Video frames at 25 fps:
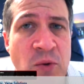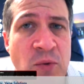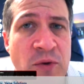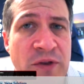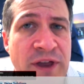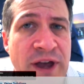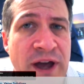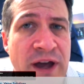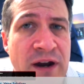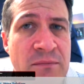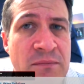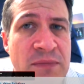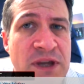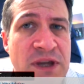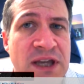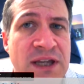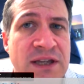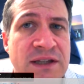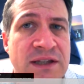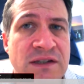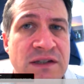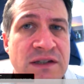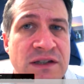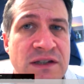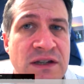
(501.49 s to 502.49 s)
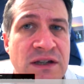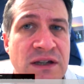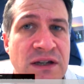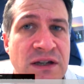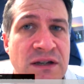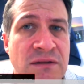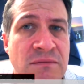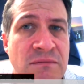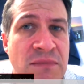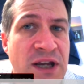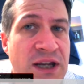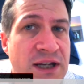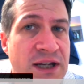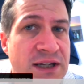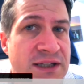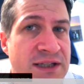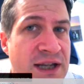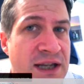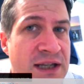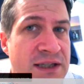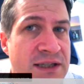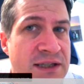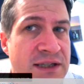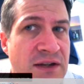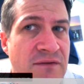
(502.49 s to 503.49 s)
but without a means to make
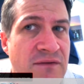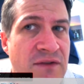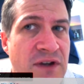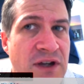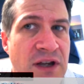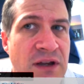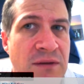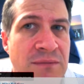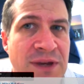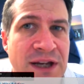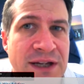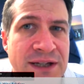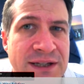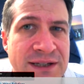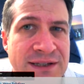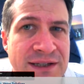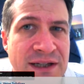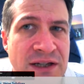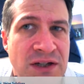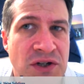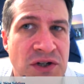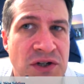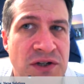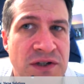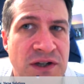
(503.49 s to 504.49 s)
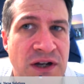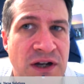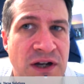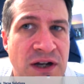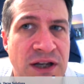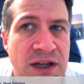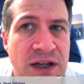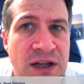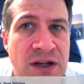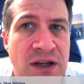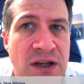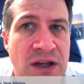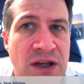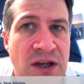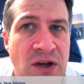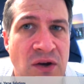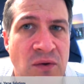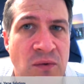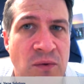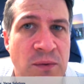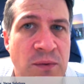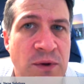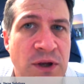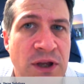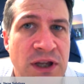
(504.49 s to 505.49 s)
sense of it and make decisions on it,
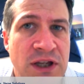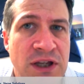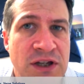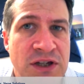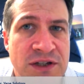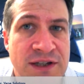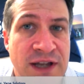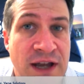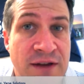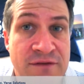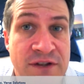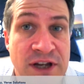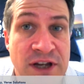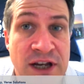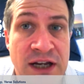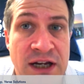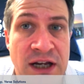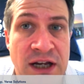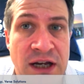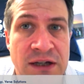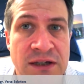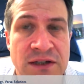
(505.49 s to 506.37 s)
we really just have data.